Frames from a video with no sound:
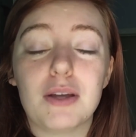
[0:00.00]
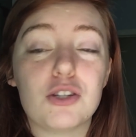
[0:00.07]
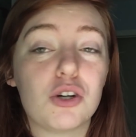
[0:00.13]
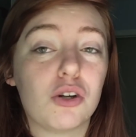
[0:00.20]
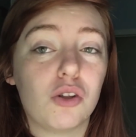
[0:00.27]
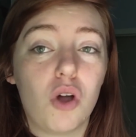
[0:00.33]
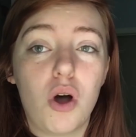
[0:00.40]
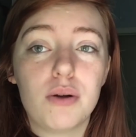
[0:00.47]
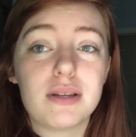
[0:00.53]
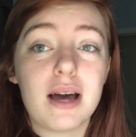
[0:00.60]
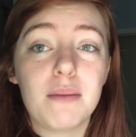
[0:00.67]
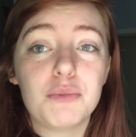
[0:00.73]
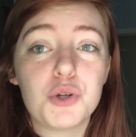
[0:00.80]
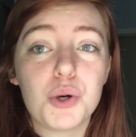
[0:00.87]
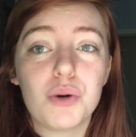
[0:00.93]
It took a long
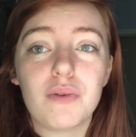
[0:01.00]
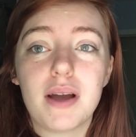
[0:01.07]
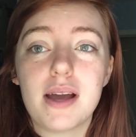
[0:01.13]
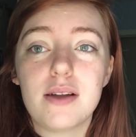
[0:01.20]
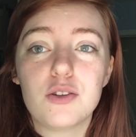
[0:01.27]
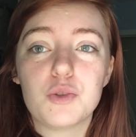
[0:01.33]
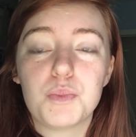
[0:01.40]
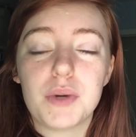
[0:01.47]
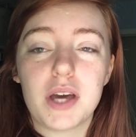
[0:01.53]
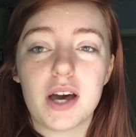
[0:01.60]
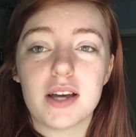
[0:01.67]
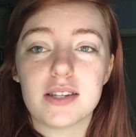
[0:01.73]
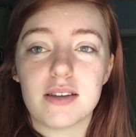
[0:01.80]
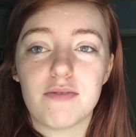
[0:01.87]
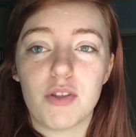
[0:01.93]
time to arrange
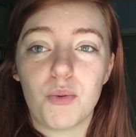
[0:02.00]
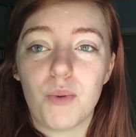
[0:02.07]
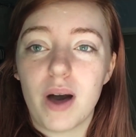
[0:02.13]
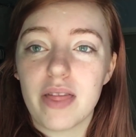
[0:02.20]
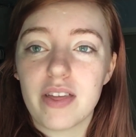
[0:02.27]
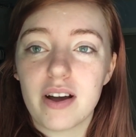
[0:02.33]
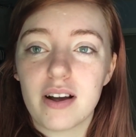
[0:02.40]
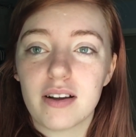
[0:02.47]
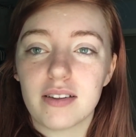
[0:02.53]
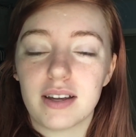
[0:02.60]
because of the weather.